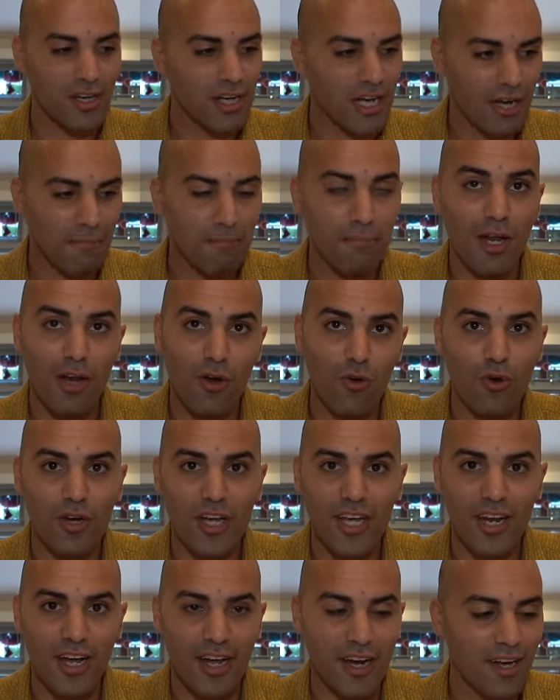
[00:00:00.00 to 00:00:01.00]
I've been
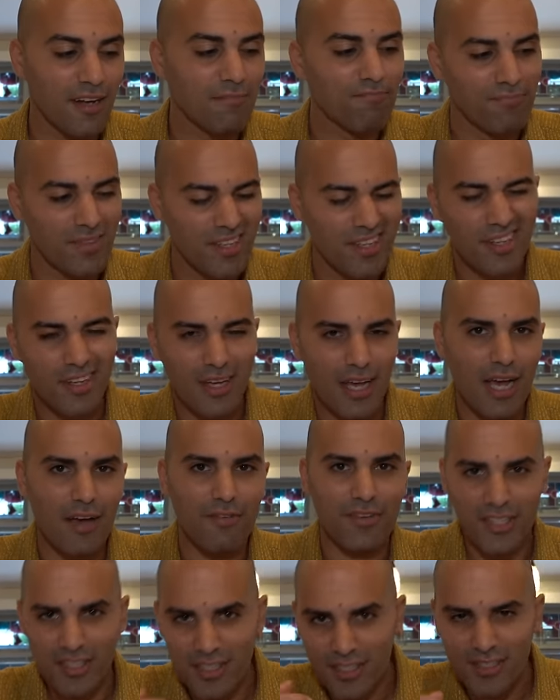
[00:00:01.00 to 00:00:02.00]
looking at it
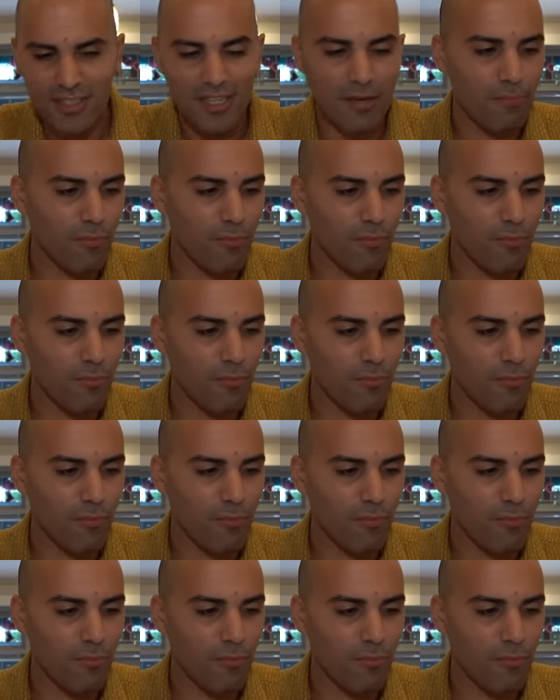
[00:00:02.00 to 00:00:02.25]
ever since they